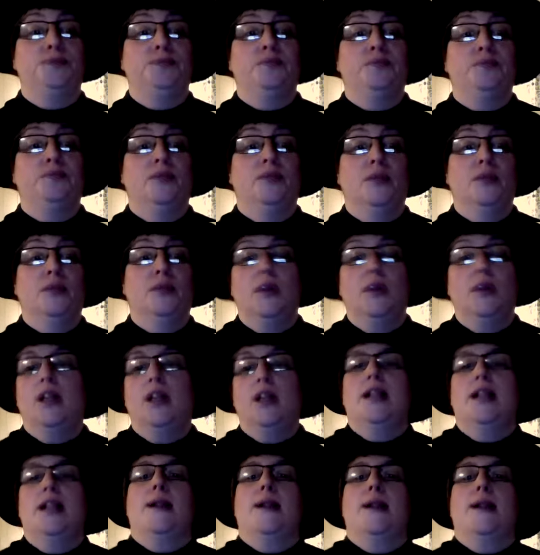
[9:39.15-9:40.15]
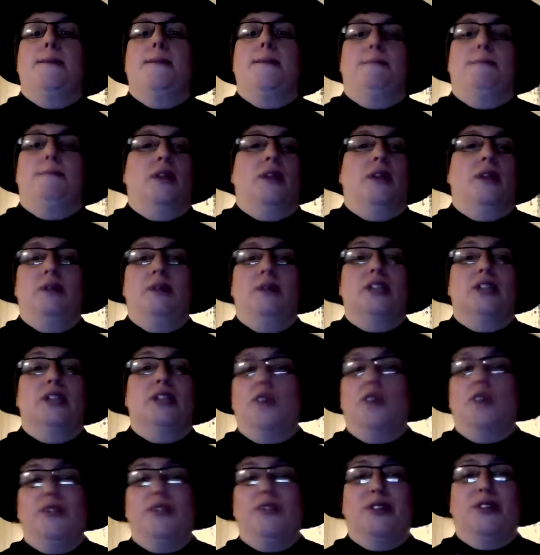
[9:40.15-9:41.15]
Right. I mean, it's
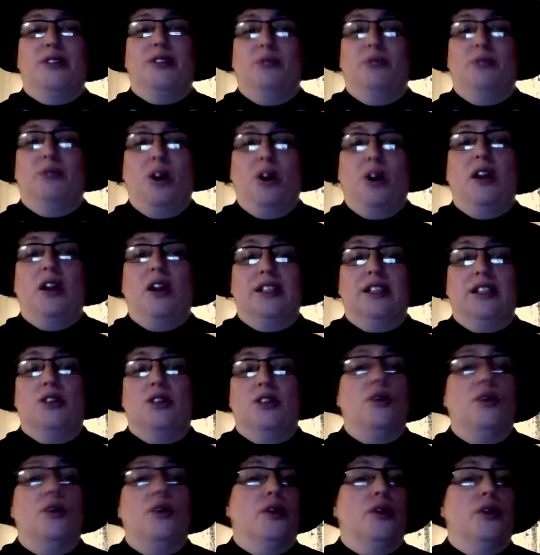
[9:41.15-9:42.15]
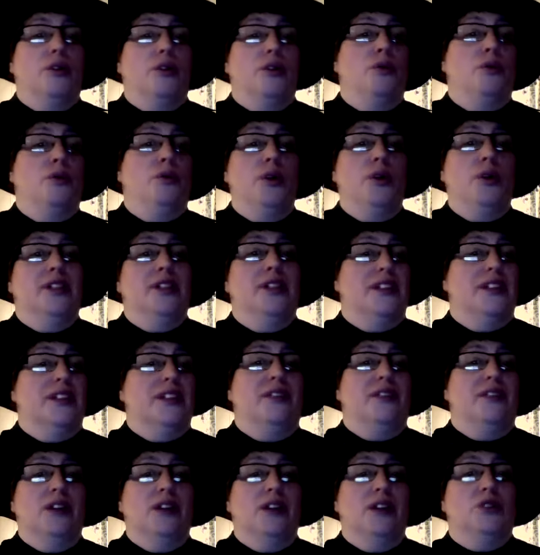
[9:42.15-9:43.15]
great for hauling stone or wood and
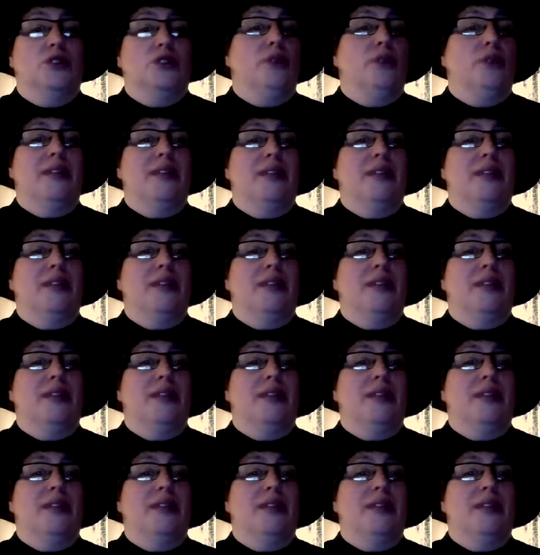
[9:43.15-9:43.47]
stuff downstream,